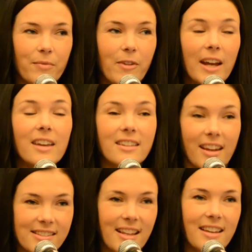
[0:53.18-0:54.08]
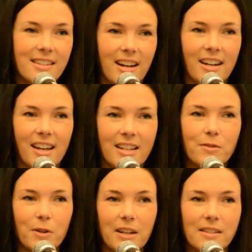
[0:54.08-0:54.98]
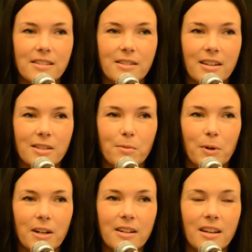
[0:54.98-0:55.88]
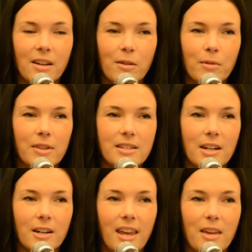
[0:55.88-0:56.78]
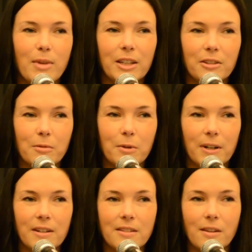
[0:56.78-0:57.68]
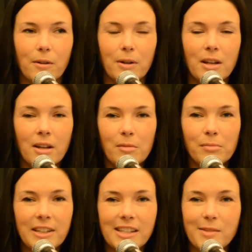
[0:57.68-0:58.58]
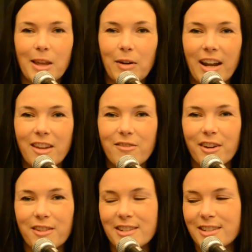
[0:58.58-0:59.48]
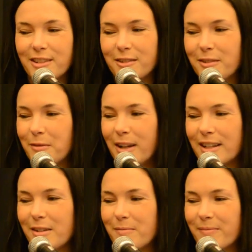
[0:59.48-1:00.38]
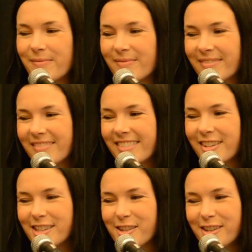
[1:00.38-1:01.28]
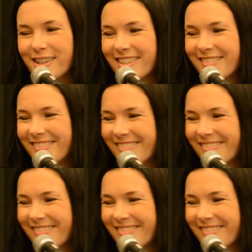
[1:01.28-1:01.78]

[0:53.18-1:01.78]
recognized last night, I guess, for his work with the Derek K. Miller Award. So please, without any further ado, welcome Kris Krug.